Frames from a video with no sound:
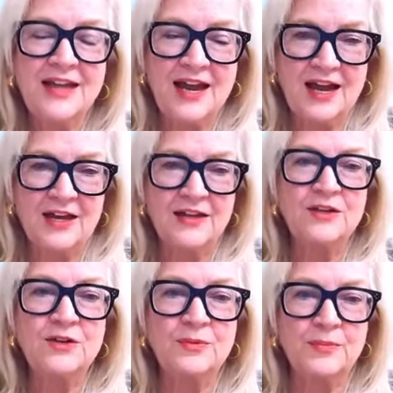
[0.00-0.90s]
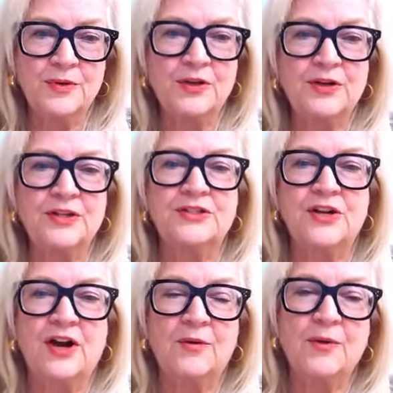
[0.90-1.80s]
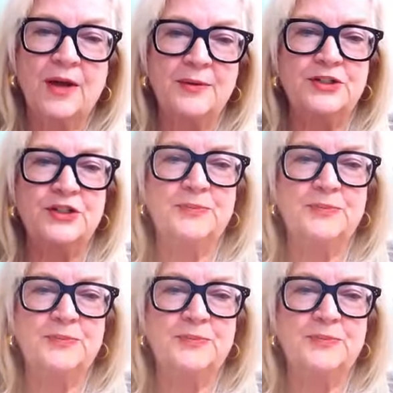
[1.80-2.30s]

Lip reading: yeah, you can saw it. Well, it'd just